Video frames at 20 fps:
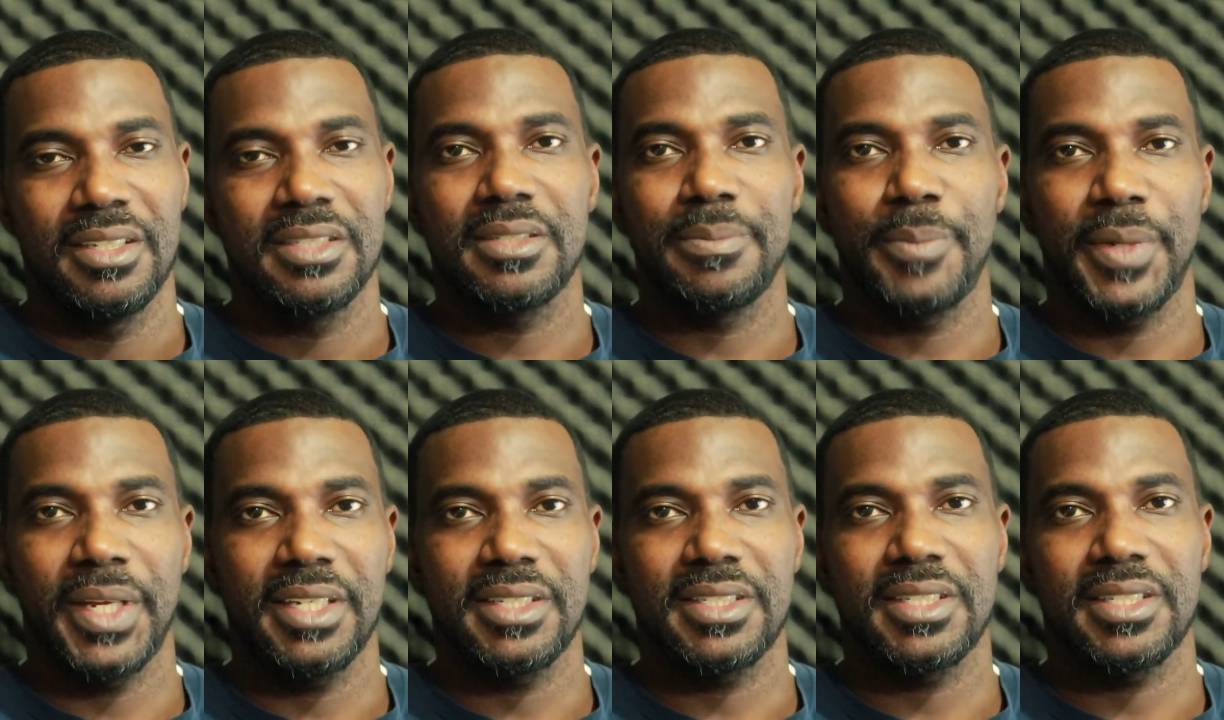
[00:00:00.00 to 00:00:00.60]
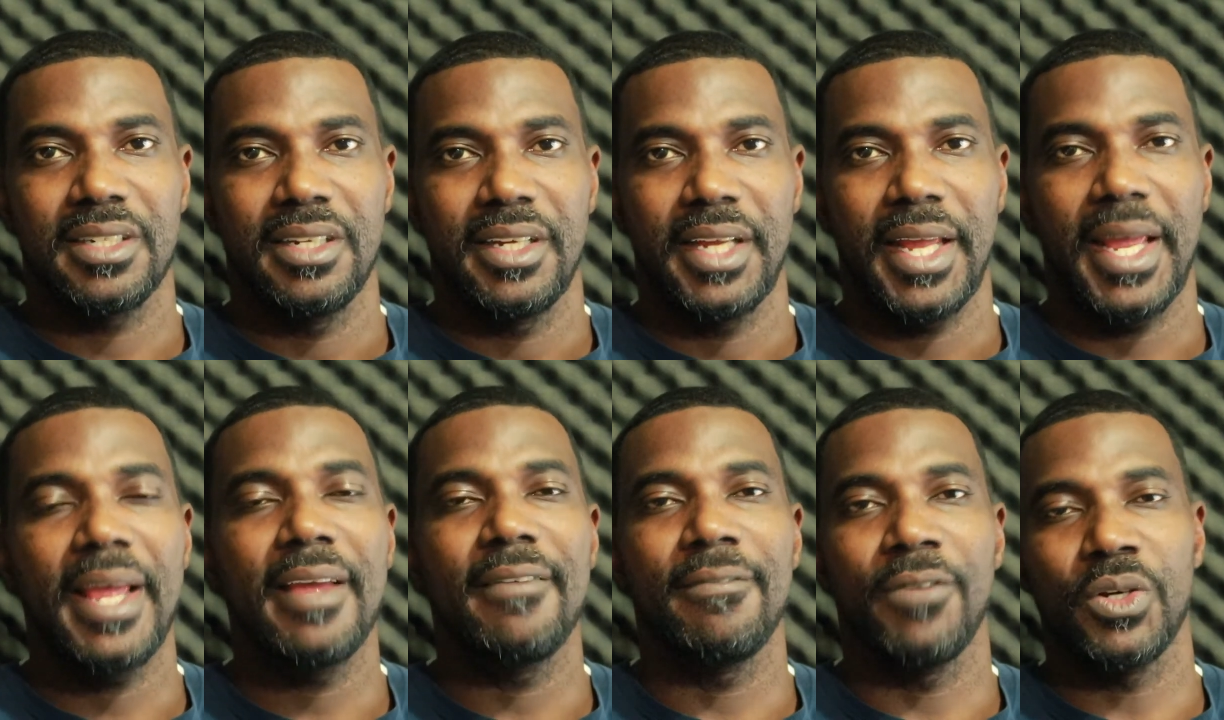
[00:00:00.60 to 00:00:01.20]
Spence
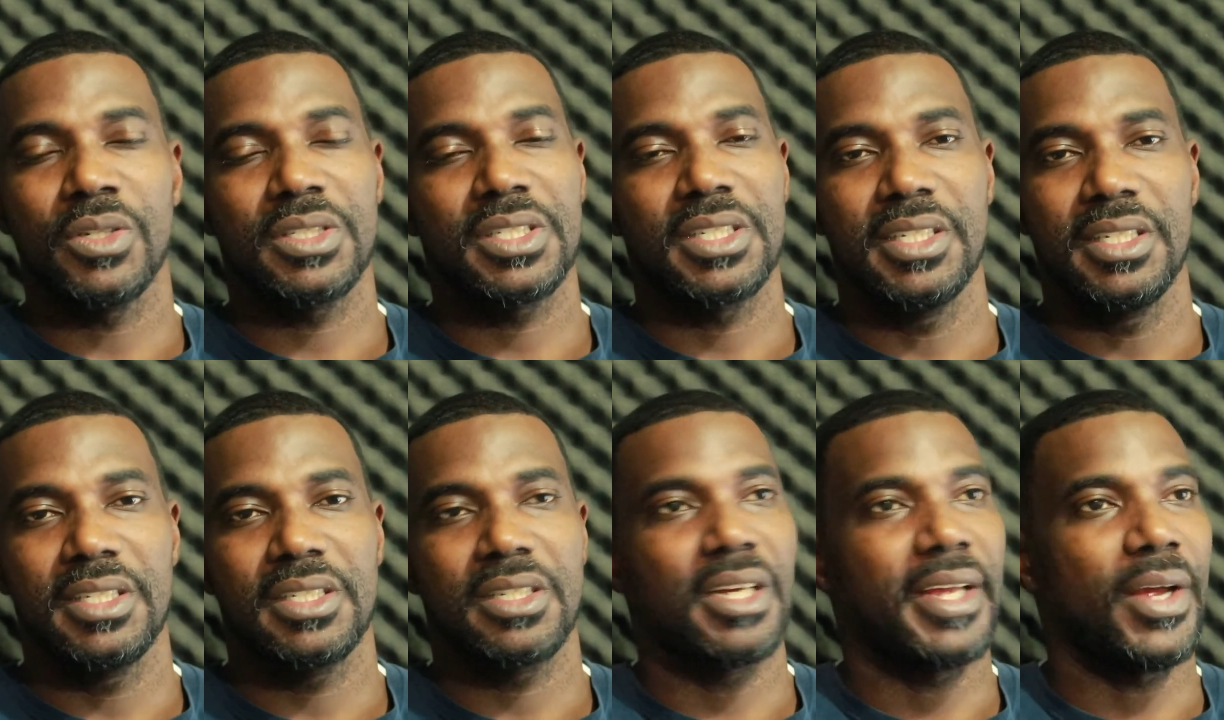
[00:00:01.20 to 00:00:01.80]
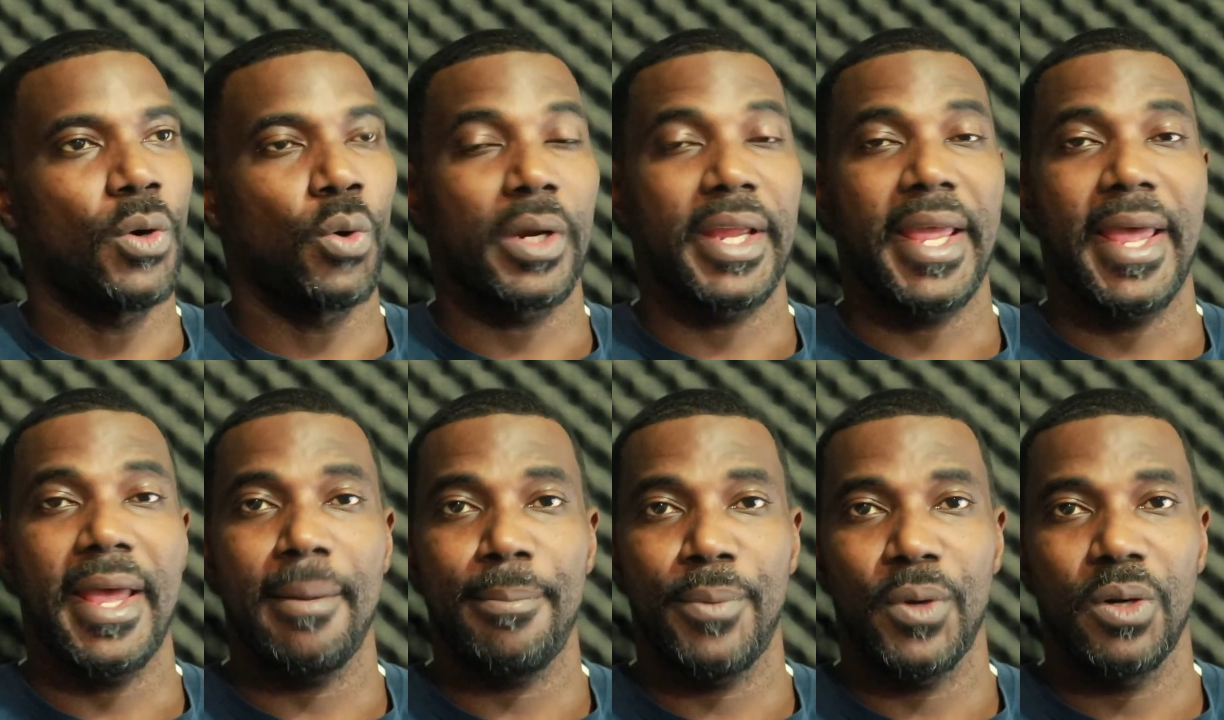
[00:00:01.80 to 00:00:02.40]
versus
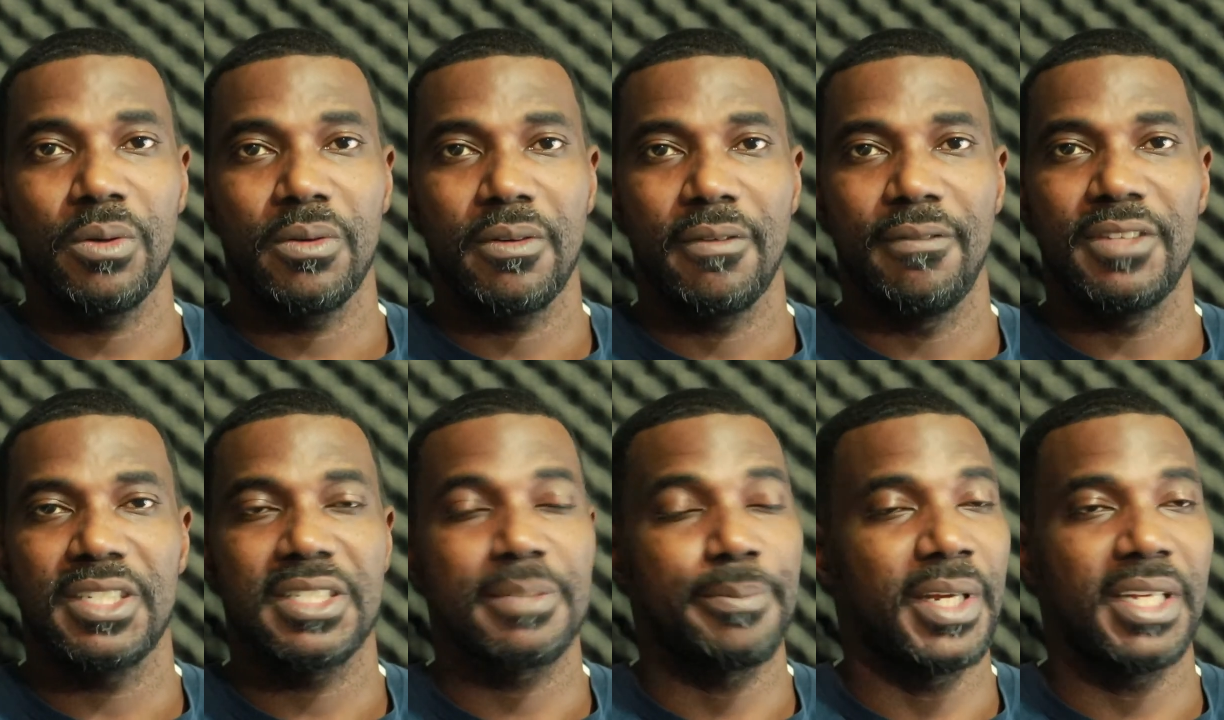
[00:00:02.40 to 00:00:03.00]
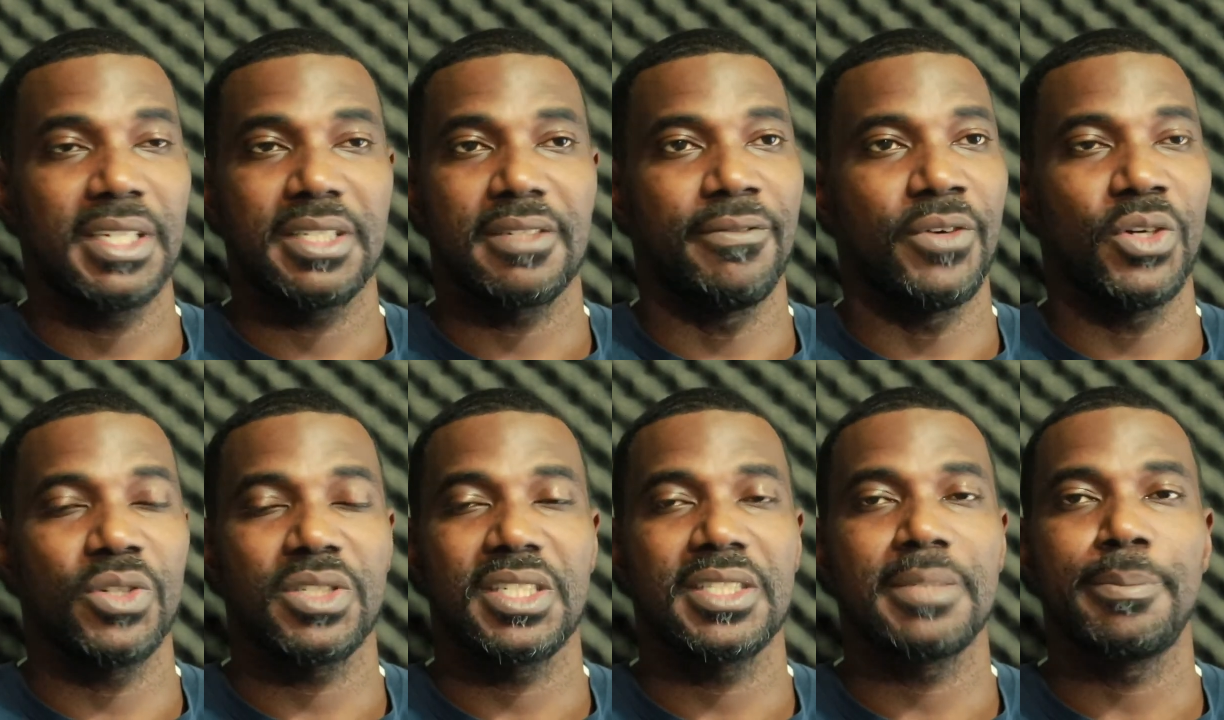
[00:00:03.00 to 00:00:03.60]
Ocampo, Spence
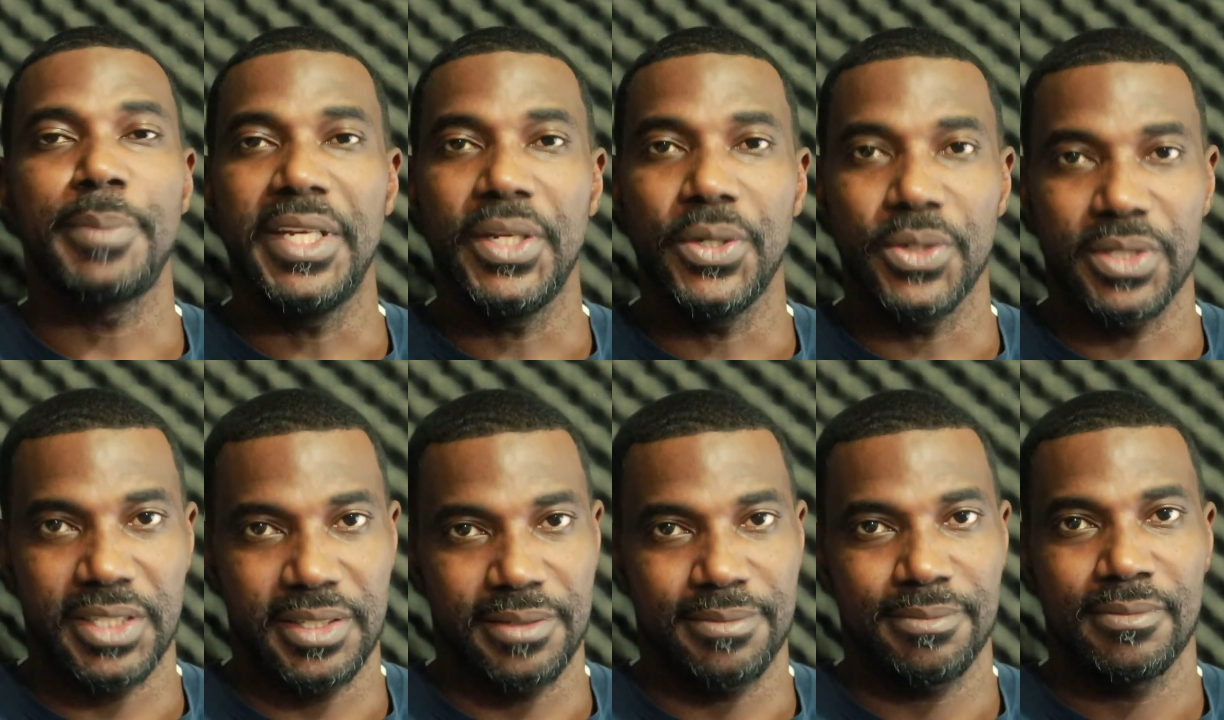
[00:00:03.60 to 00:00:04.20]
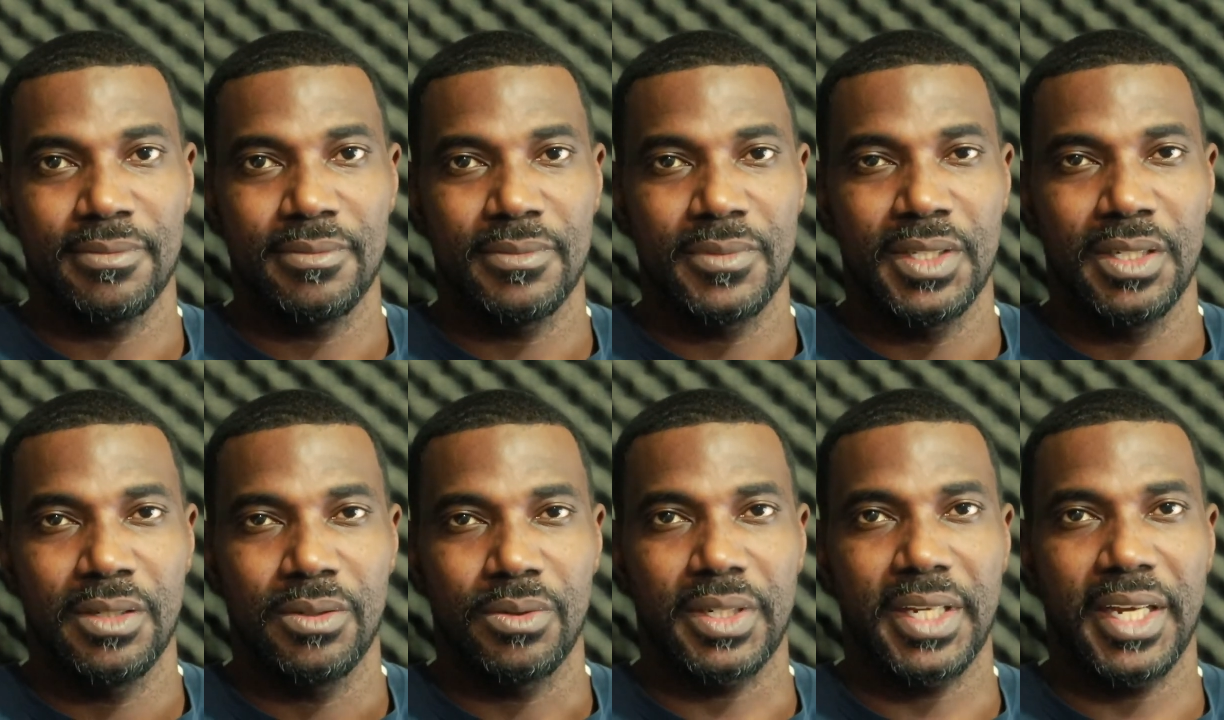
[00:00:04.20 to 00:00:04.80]
versus Peterson.
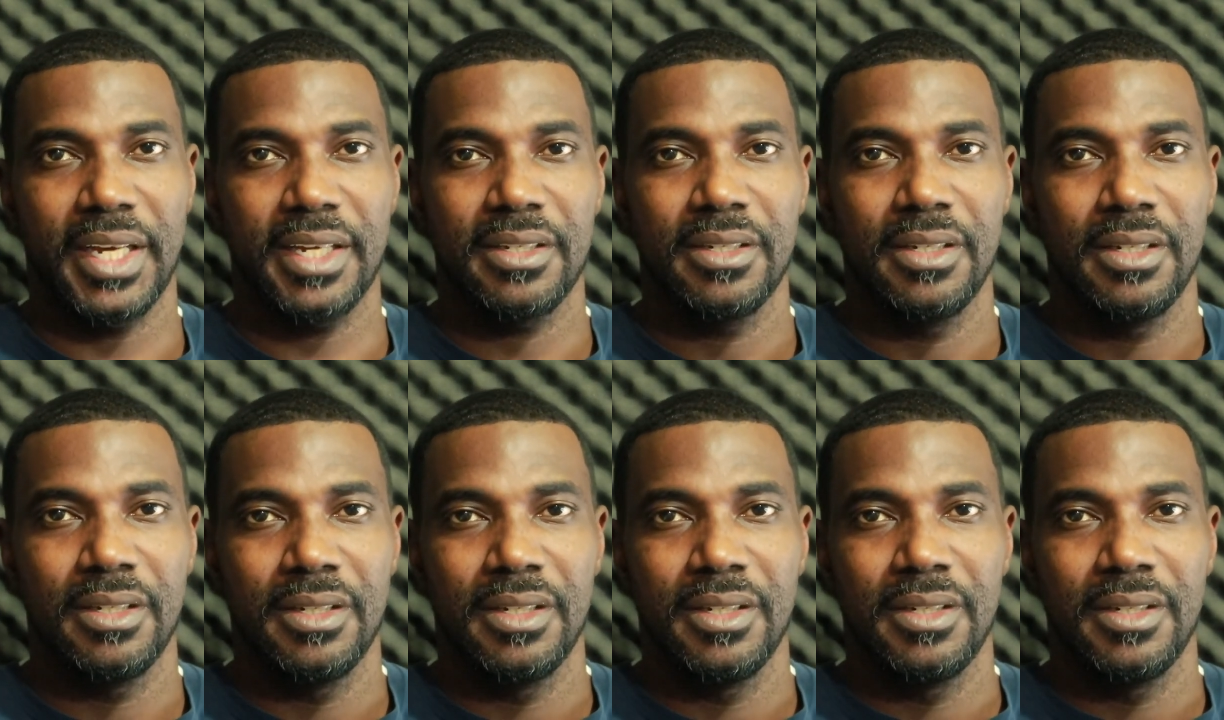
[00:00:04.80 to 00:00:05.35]
Okay?